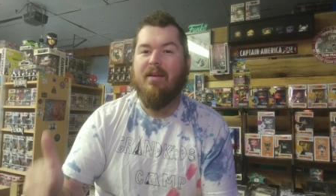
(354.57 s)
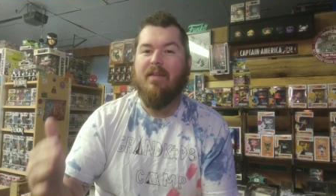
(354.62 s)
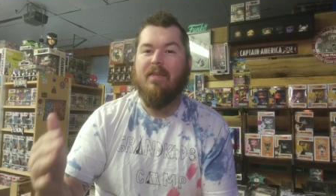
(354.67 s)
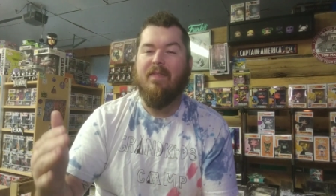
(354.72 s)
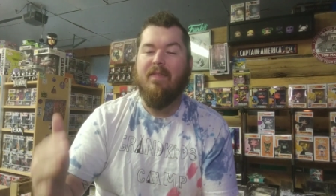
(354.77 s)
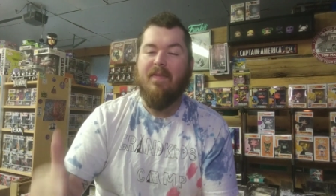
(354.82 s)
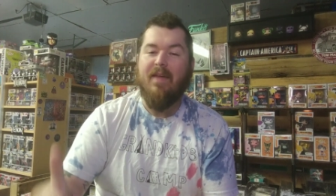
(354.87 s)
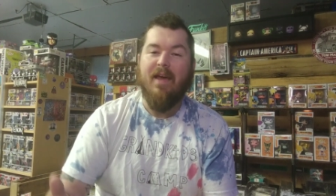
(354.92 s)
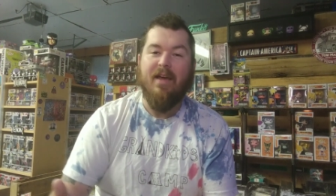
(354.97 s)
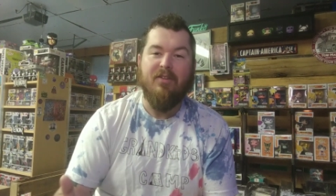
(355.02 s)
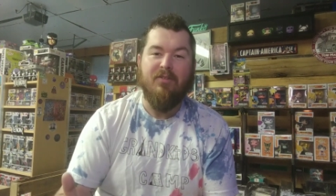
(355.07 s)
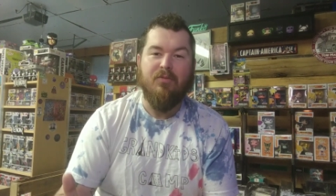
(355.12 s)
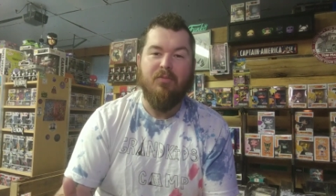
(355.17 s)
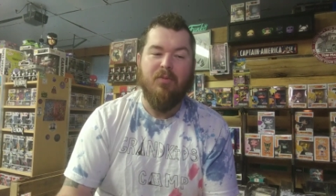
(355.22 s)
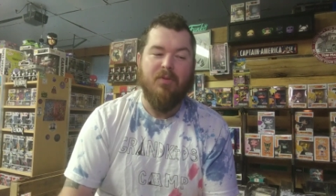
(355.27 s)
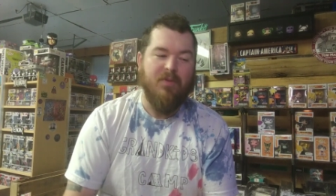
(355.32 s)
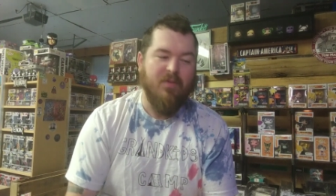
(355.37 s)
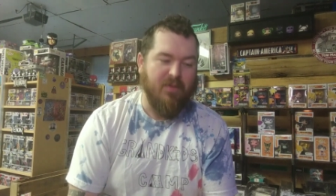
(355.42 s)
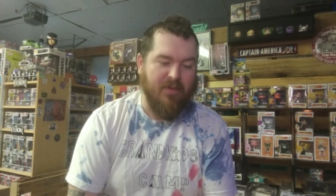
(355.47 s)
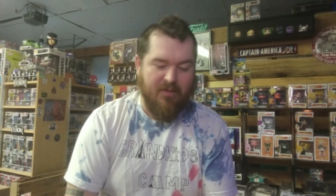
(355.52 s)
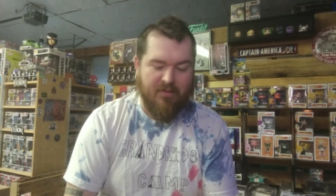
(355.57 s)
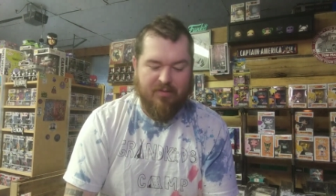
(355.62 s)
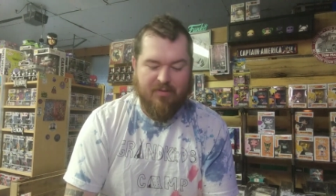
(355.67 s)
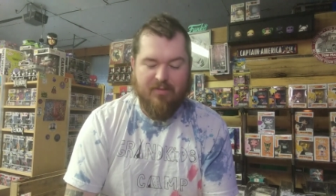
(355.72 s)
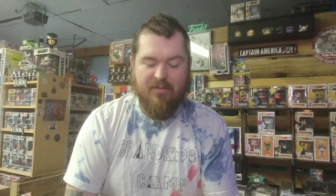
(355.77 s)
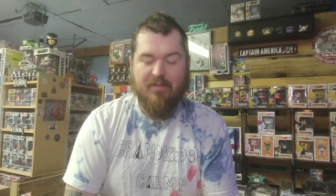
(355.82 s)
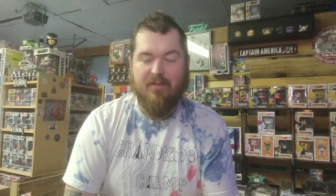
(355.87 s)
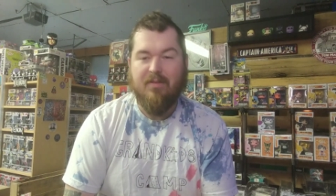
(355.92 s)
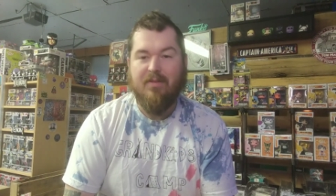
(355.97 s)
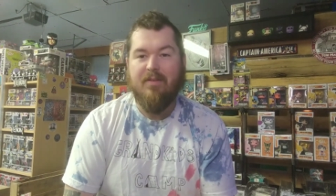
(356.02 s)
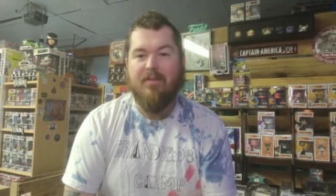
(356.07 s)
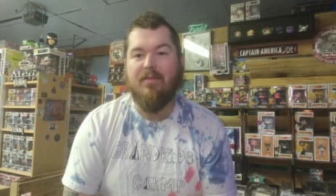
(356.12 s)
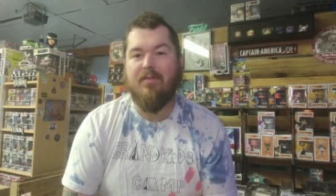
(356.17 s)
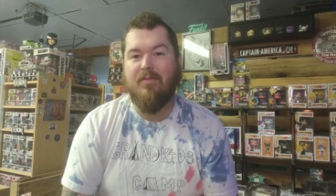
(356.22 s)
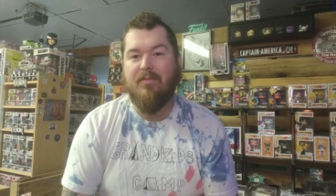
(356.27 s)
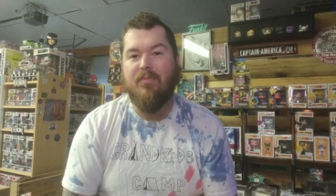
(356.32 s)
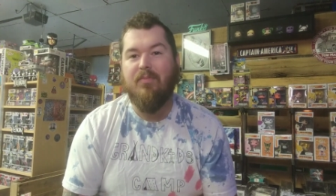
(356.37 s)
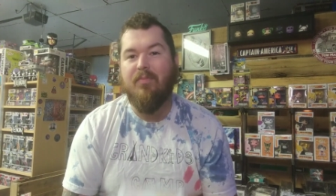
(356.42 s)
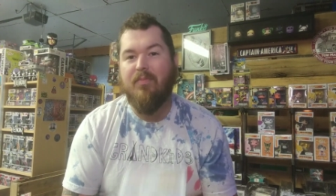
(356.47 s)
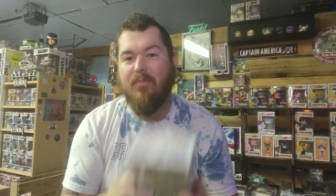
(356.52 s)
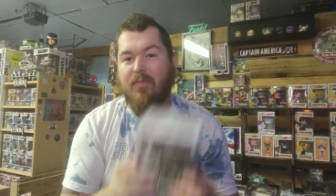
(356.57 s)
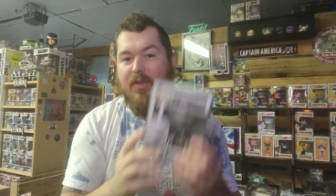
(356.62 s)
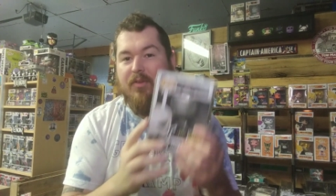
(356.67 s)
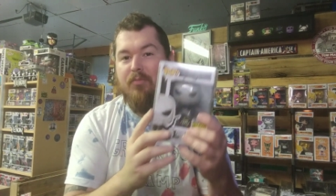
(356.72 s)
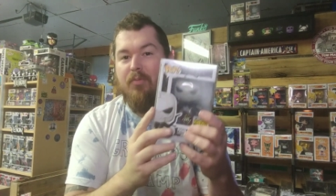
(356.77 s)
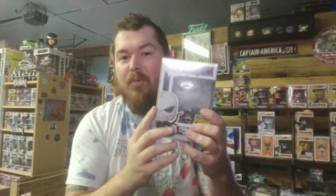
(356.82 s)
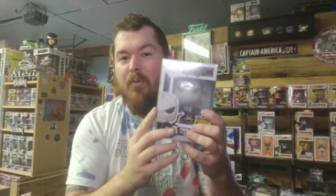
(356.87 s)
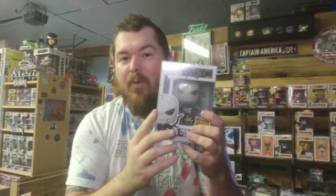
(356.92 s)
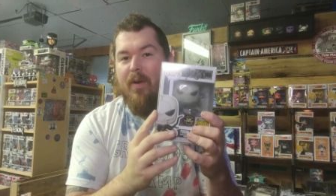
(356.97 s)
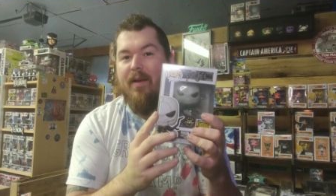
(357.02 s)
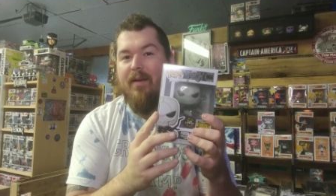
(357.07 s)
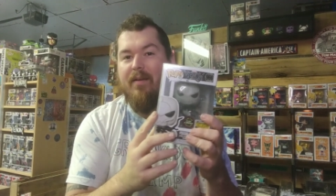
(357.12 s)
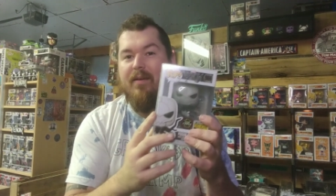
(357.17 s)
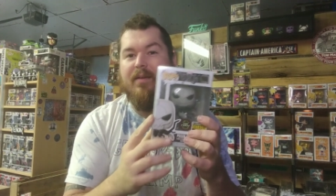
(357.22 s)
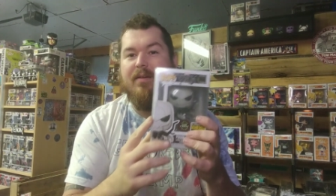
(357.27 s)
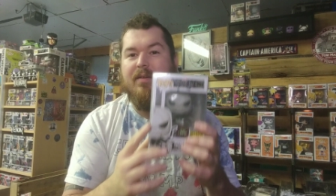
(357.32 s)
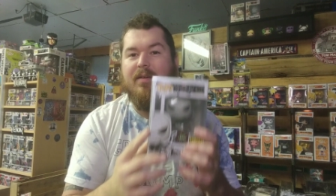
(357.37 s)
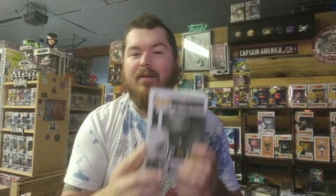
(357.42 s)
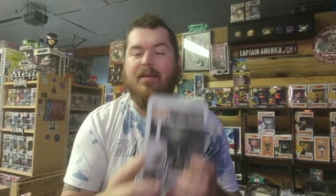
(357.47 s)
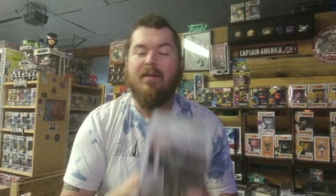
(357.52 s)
and that's what this that's what Wayne did.